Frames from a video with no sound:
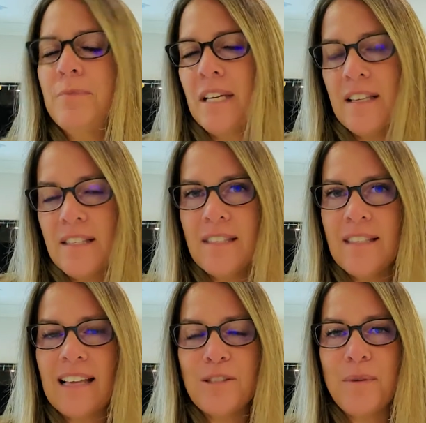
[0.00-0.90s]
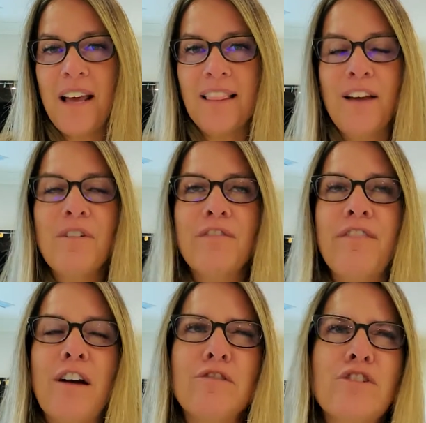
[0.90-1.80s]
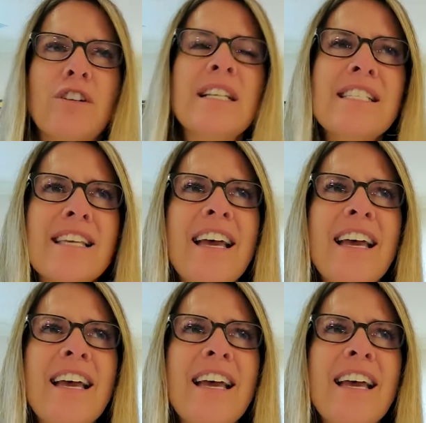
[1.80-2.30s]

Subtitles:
Because that's what I love, or fountain drinks.